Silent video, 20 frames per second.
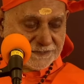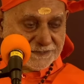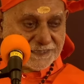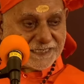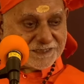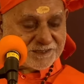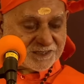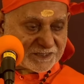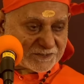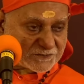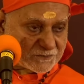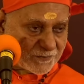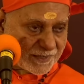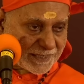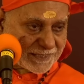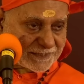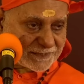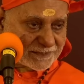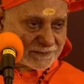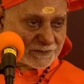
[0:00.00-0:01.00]
That is
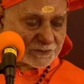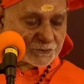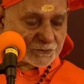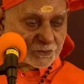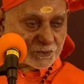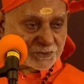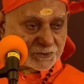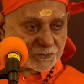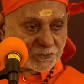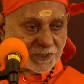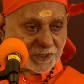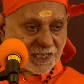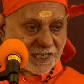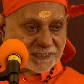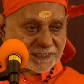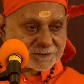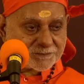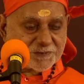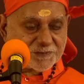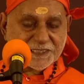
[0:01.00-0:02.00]
why the
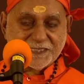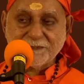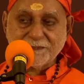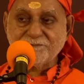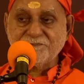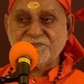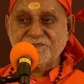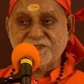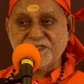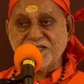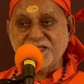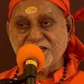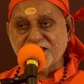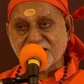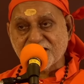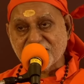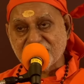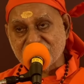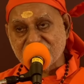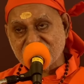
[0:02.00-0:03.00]
sukha-duhkhas become
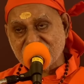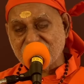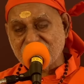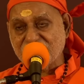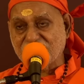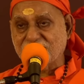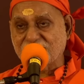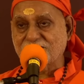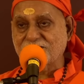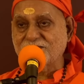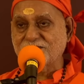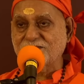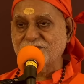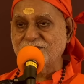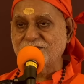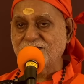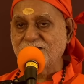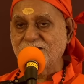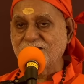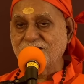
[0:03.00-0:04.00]
thinner and thinner,
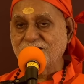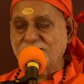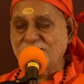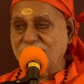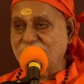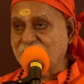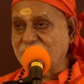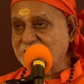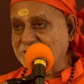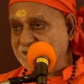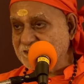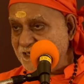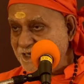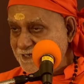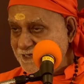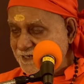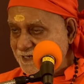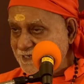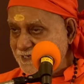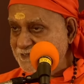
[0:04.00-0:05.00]
lighter
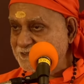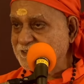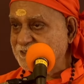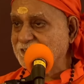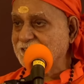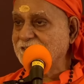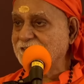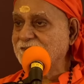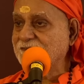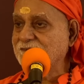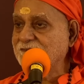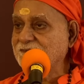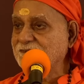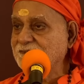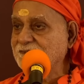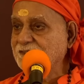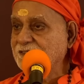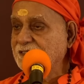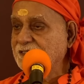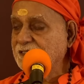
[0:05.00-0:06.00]
and lighter.
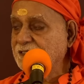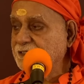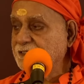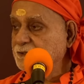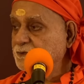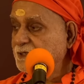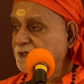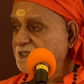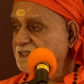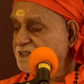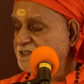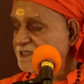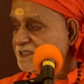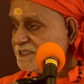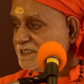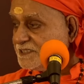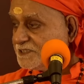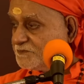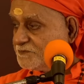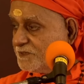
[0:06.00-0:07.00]
Your
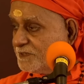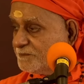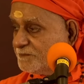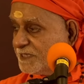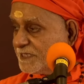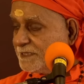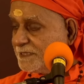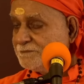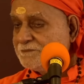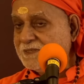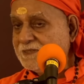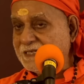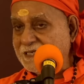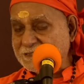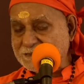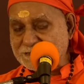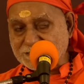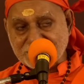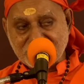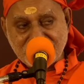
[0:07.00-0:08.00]
tears will become
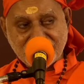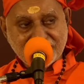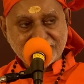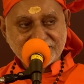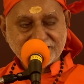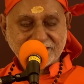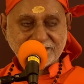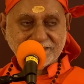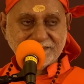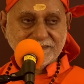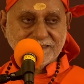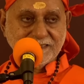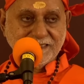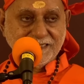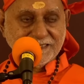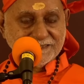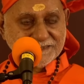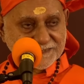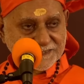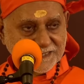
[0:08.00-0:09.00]
less and less,
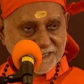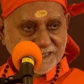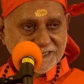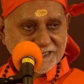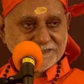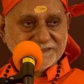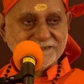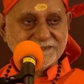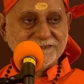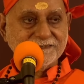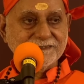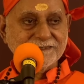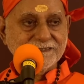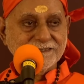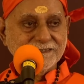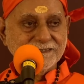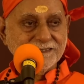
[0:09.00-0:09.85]
less and less.